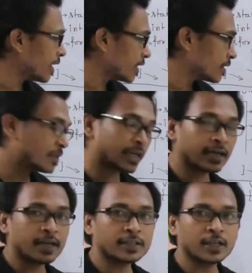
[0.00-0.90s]

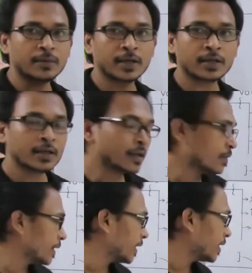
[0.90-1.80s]
second last element,
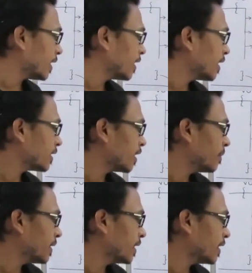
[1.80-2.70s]
then third last
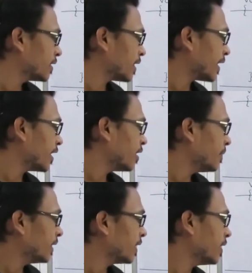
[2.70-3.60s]
element, then second
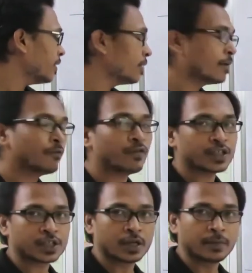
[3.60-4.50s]
element, then
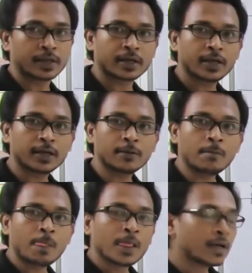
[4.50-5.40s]
first element. Clear?
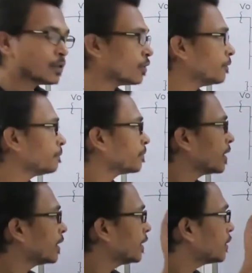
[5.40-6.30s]
So
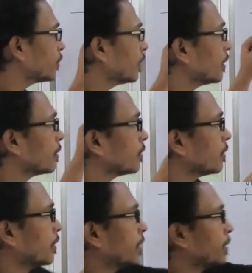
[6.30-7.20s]
in this way,
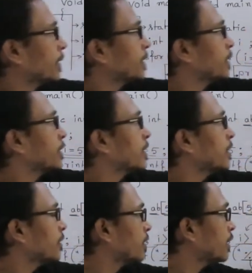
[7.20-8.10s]

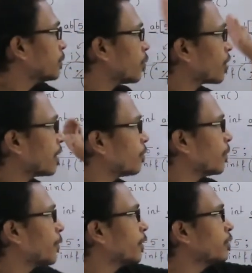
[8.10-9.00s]
this program will
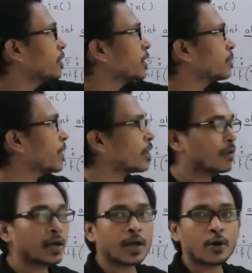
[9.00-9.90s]
produce this
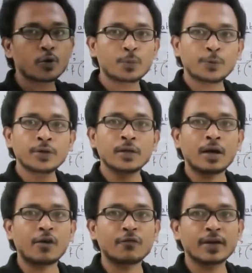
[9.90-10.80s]
particular output
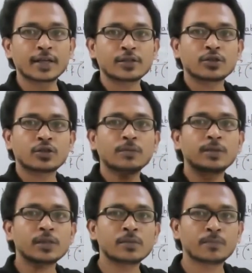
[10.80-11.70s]
after execution of
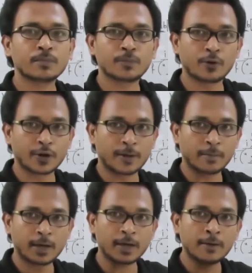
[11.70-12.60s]
this program.
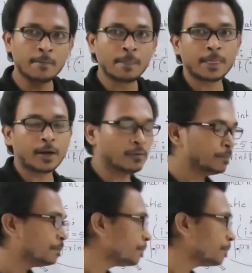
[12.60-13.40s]
Clear? Now